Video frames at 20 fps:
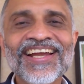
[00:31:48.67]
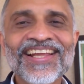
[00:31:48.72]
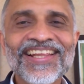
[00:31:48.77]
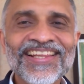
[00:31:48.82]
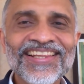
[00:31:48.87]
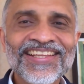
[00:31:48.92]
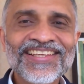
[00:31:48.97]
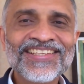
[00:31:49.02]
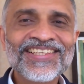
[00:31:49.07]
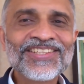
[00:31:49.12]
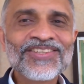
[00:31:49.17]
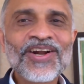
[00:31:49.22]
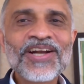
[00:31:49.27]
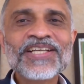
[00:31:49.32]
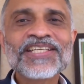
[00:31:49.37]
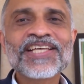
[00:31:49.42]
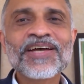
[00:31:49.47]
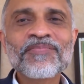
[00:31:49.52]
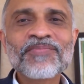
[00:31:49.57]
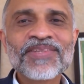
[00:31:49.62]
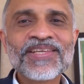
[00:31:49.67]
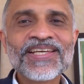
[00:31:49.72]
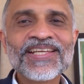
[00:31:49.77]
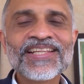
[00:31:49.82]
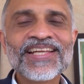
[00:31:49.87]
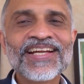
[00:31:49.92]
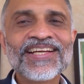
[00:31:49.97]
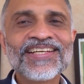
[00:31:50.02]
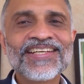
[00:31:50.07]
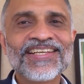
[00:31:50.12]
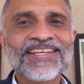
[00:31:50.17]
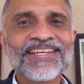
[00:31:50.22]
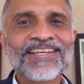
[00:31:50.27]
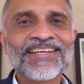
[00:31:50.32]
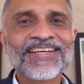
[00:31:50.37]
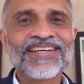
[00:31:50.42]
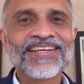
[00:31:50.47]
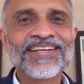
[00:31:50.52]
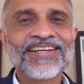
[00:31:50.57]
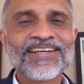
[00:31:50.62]
this is not something that
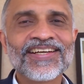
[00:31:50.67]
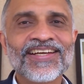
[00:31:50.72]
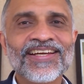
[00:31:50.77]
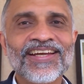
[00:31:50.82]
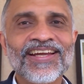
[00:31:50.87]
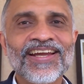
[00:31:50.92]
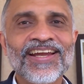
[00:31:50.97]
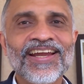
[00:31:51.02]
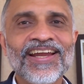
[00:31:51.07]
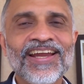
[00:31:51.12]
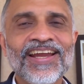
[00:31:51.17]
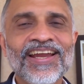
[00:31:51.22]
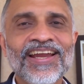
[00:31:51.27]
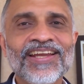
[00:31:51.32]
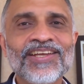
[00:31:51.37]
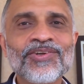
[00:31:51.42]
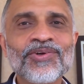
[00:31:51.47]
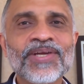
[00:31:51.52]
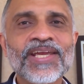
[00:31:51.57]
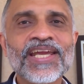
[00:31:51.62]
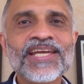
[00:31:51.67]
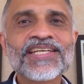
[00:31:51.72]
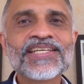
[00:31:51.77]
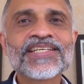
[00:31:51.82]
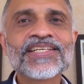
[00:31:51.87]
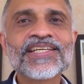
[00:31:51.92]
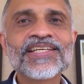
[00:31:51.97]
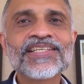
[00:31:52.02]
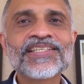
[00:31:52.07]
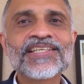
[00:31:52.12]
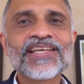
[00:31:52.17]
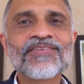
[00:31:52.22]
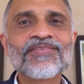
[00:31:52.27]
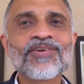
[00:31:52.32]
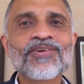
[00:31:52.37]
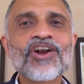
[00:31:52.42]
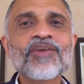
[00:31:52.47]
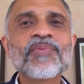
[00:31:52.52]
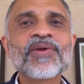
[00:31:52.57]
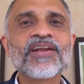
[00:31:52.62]
educationists have
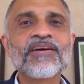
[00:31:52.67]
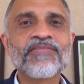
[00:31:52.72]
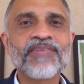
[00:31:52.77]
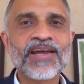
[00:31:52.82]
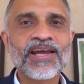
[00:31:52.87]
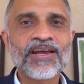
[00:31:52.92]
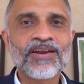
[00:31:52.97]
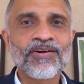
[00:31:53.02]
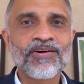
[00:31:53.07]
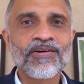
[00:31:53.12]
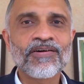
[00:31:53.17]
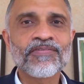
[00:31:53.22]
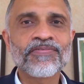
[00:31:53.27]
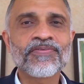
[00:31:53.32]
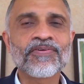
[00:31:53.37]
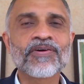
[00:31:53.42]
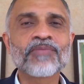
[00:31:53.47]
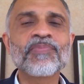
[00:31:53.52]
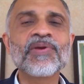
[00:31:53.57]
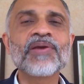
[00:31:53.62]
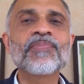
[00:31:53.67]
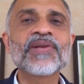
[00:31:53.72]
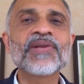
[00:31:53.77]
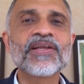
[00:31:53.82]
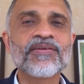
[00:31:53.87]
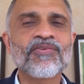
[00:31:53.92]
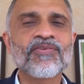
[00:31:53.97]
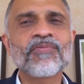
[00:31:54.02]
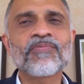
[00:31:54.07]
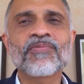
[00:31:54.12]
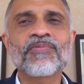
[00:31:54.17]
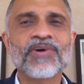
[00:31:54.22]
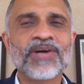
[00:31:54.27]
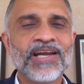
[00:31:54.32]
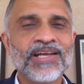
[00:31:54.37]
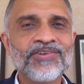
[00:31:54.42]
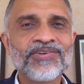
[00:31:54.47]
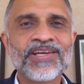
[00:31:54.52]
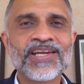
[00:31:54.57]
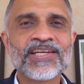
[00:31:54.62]
not been aware of, or people.
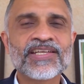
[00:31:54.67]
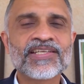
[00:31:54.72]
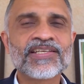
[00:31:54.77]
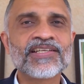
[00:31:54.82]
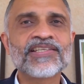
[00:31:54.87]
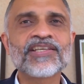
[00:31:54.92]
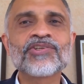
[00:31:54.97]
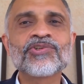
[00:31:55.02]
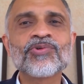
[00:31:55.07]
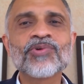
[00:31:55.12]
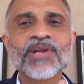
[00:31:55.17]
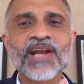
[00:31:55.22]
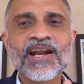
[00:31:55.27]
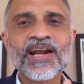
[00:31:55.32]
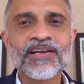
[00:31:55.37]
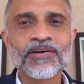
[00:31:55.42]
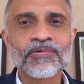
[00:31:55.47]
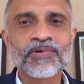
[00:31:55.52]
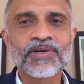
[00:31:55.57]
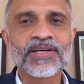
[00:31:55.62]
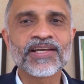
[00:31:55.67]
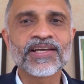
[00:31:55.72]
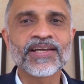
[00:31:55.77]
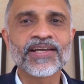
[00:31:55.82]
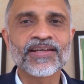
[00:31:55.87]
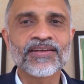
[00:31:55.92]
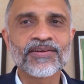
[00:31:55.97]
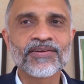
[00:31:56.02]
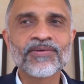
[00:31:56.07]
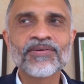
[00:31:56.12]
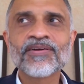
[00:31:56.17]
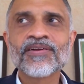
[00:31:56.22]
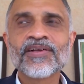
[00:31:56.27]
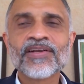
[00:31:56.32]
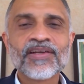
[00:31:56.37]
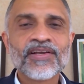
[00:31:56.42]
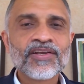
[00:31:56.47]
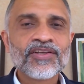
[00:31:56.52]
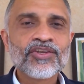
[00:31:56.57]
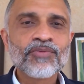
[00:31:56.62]
Education is a too grand a word again.
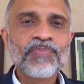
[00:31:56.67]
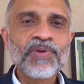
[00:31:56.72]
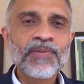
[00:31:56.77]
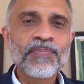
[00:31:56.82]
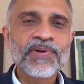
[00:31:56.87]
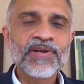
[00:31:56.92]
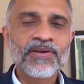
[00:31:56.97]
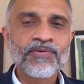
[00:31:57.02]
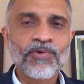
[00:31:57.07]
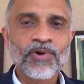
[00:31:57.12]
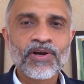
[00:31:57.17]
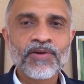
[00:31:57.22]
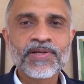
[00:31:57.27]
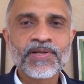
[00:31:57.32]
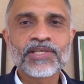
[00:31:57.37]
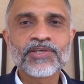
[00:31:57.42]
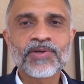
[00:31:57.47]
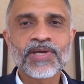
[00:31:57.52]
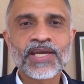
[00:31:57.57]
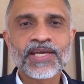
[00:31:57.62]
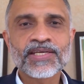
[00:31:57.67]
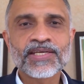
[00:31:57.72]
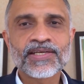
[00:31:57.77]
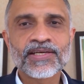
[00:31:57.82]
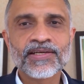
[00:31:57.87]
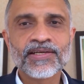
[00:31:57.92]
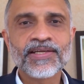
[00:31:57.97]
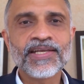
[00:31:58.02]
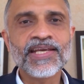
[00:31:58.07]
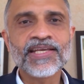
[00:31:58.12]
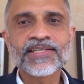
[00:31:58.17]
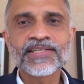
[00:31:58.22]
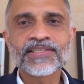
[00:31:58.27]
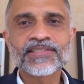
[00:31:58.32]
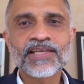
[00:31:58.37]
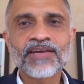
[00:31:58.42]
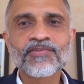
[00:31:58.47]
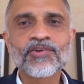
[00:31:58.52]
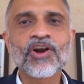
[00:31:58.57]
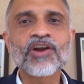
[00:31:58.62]
So people involved in education,
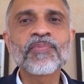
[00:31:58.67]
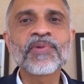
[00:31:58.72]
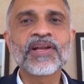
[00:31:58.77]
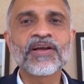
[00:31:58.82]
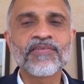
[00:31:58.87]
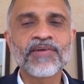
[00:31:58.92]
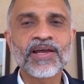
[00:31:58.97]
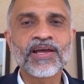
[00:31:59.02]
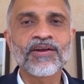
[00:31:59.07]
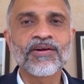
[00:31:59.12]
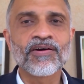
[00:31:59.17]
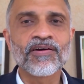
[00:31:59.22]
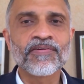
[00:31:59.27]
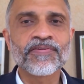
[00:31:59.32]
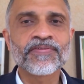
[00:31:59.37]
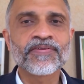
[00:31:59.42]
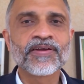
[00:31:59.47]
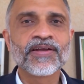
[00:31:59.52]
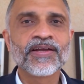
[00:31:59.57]
teachers have not been aware of,